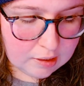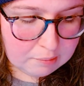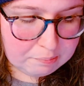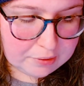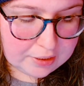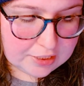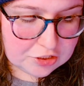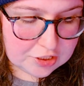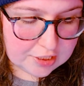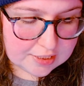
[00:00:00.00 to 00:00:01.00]
But it's
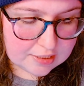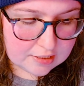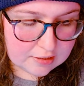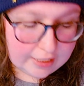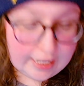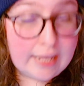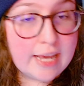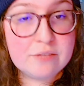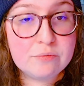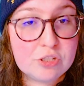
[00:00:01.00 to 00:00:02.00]
just like
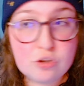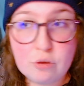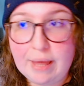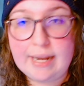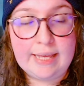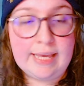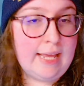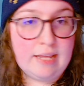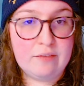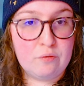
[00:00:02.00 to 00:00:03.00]
it was so bad I
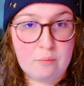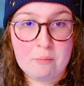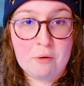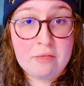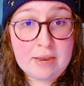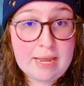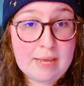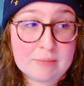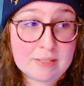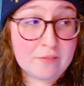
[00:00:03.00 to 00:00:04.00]
can't even remember the
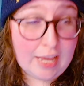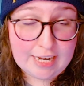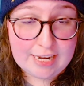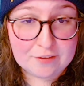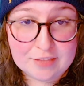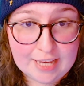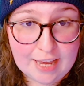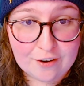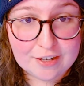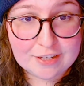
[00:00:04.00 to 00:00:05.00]
names of any of the
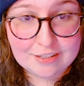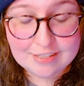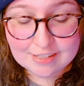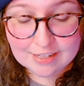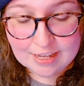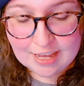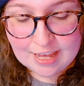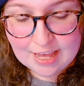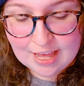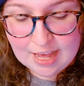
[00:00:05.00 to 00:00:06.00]
characters.
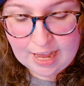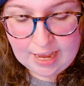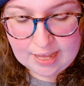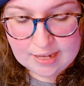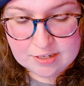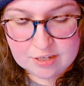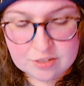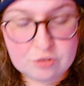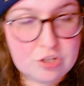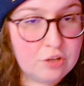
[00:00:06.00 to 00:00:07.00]
And
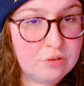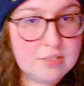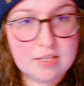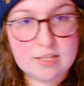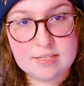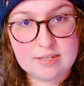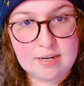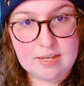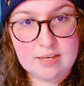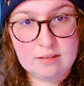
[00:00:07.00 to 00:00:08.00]
so she goes to this
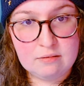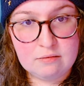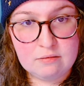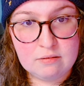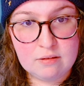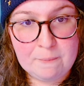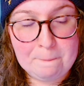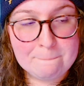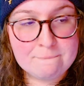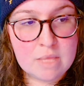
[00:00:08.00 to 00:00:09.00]
study.
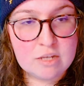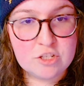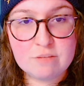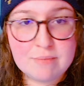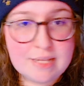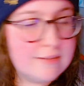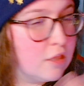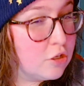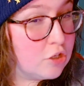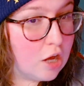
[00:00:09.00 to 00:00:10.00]
She meets
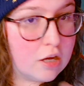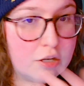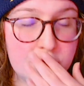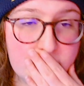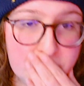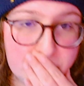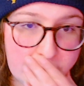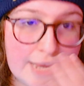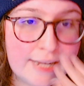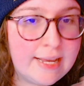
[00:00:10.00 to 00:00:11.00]
the doctor
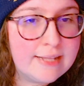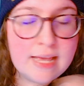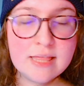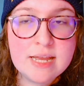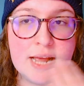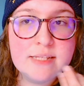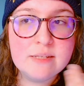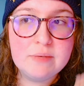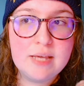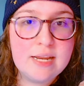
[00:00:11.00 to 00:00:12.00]
and then ends
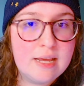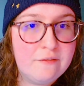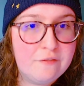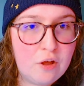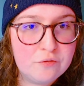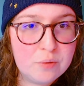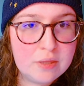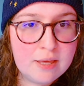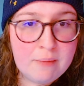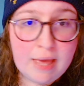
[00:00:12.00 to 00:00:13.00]
up getting involved with
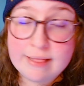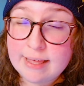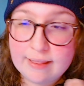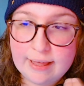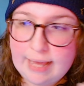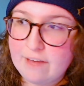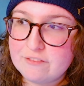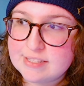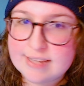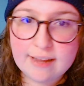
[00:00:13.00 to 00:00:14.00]
him, and they like have
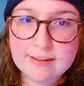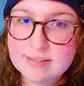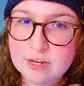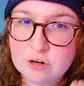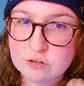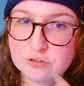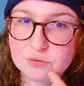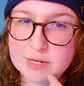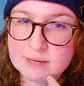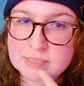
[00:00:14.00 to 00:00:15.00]
sex in her
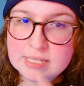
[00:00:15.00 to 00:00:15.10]
dreams,